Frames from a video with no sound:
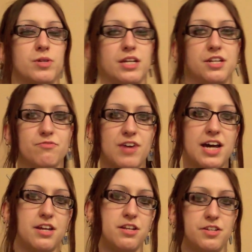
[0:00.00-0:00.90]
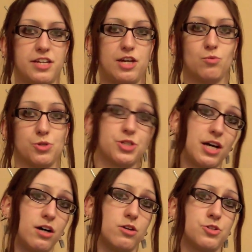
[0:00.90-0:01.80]
we need it divided into equal
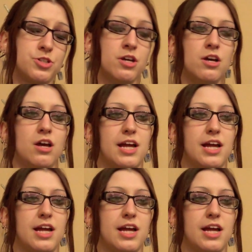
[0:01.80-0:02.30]
cells,